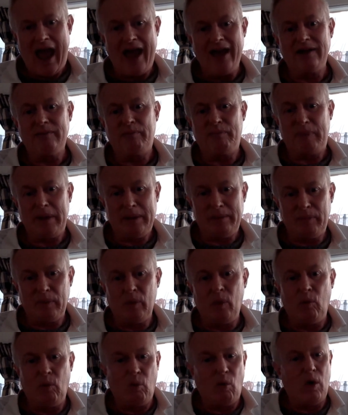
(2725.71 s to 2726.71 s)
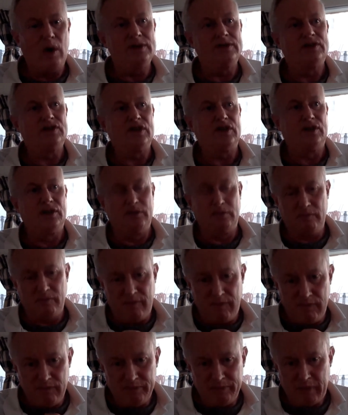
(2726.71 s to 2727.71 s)
and people want to
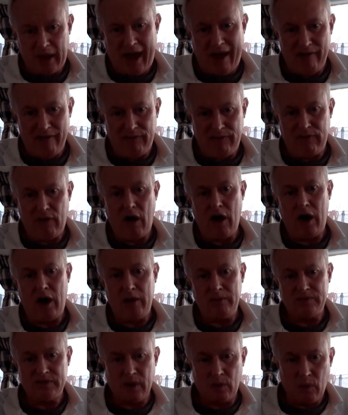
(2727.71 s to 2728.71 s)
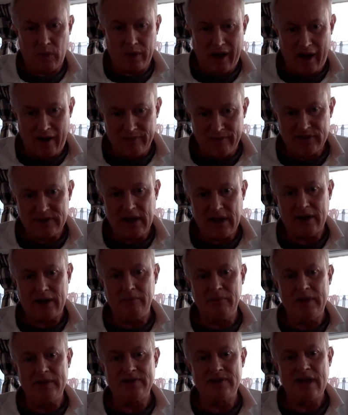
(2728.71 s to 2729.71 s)
have farms, they want to have
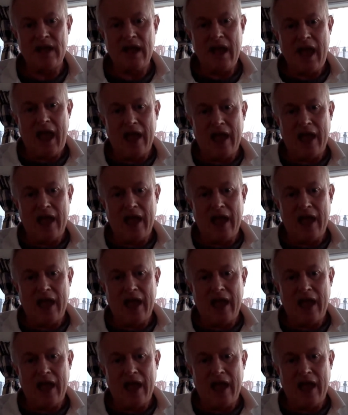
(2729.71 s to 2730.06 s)
settlements.